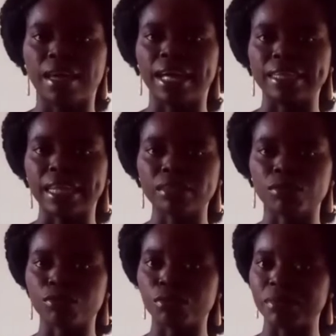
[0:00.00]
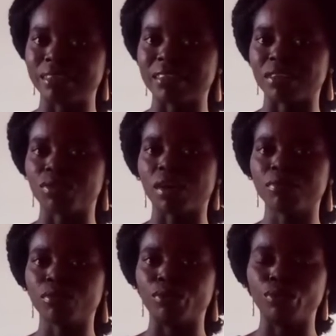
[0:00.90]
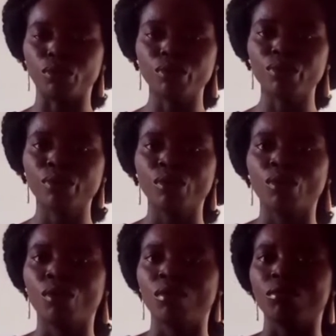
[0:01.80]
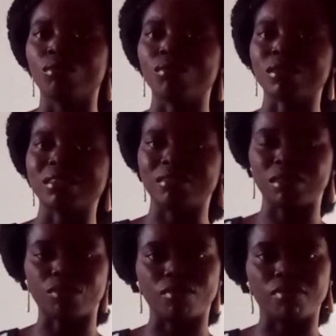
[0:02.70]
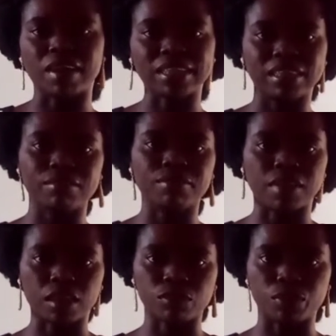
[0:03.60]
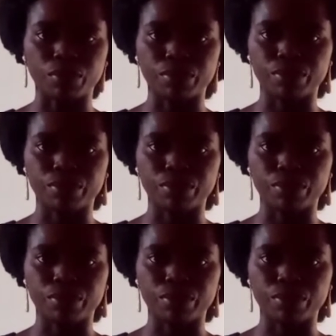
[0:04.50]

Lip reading: and that also means that you have to know what is the converting factor.